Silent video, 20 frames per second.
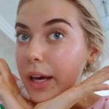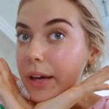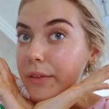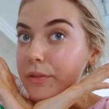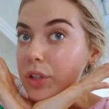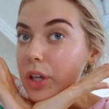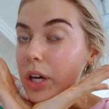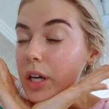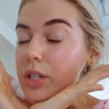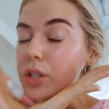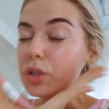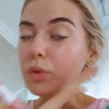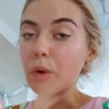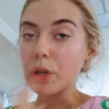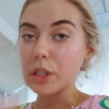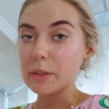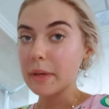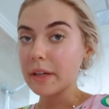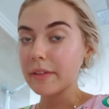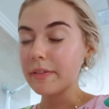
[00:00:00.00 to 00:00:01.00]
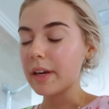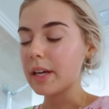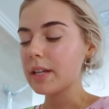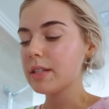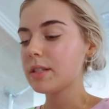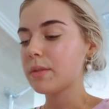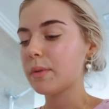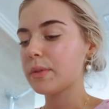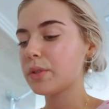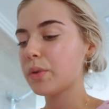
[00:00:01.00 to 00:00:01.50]
have just washed my
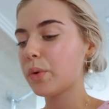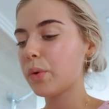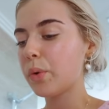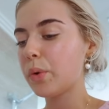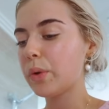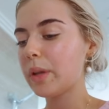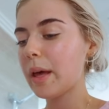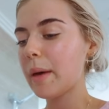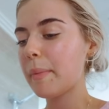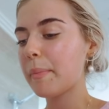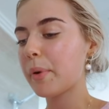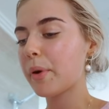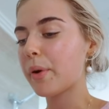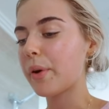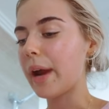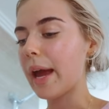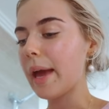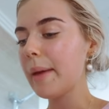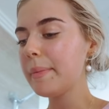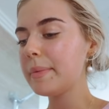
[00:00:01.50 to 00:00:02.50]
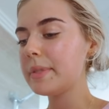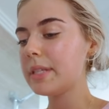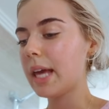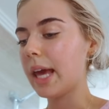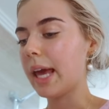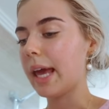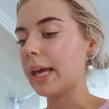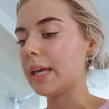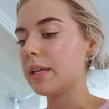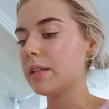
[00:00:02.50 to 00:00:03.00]
face, so it's all prepped.
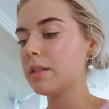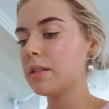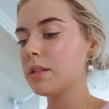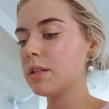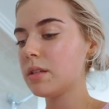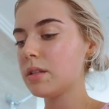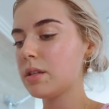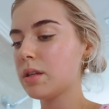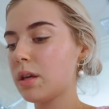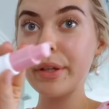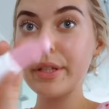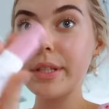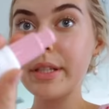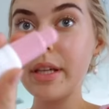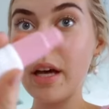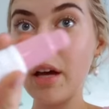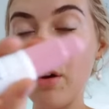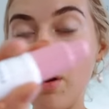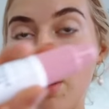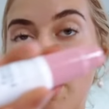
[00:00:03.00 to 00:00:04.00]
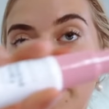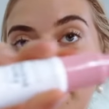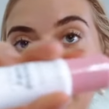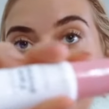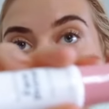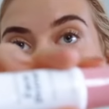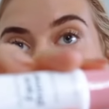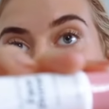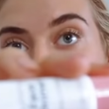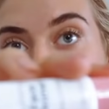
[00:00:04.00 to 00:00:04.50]
And I'll start off
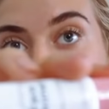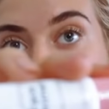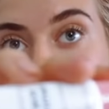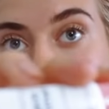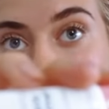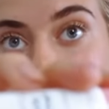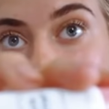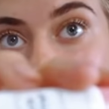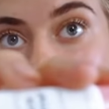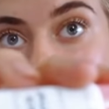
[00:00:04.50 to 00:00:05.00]
with